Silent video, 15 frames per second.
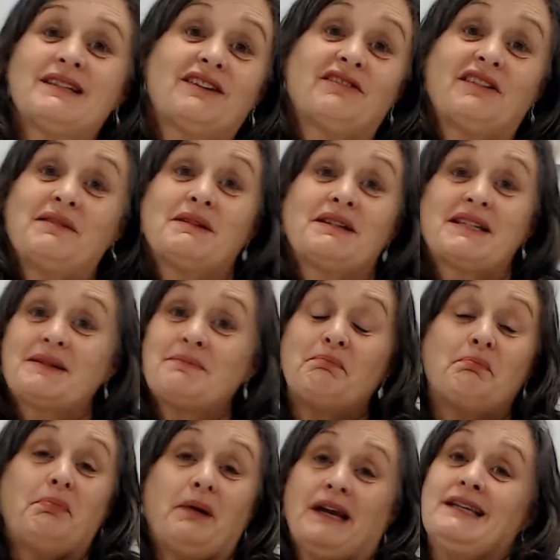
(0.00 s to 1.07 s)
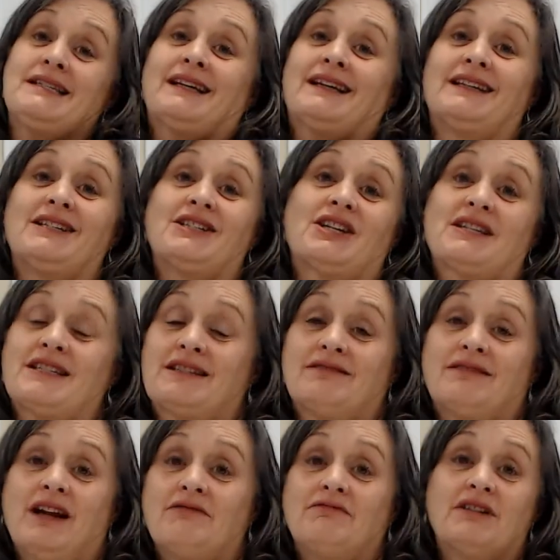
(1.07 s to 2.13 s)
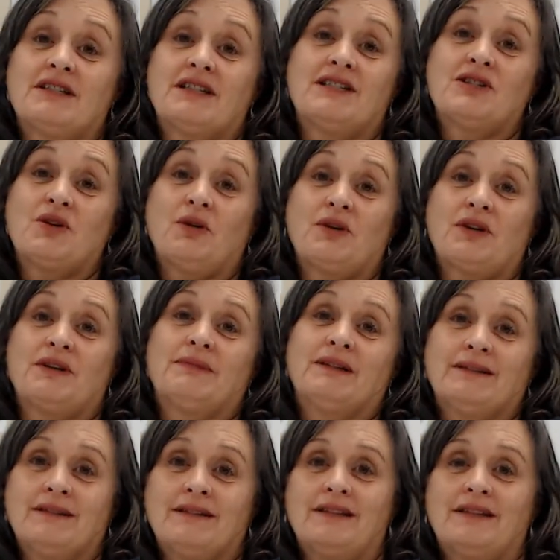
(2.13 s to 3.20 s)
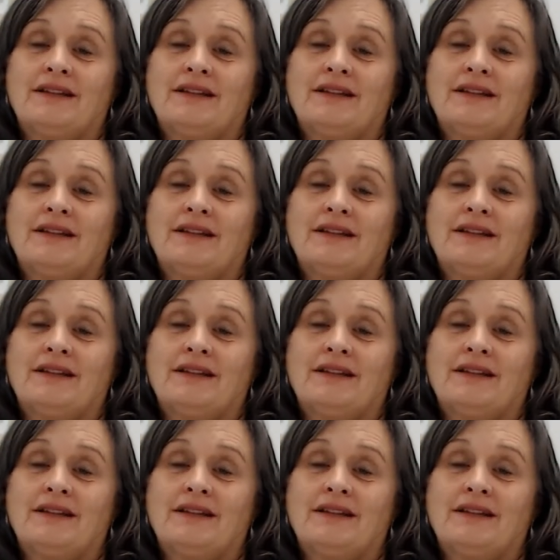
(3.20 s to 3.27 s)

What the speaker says: agreement is basically just a written document that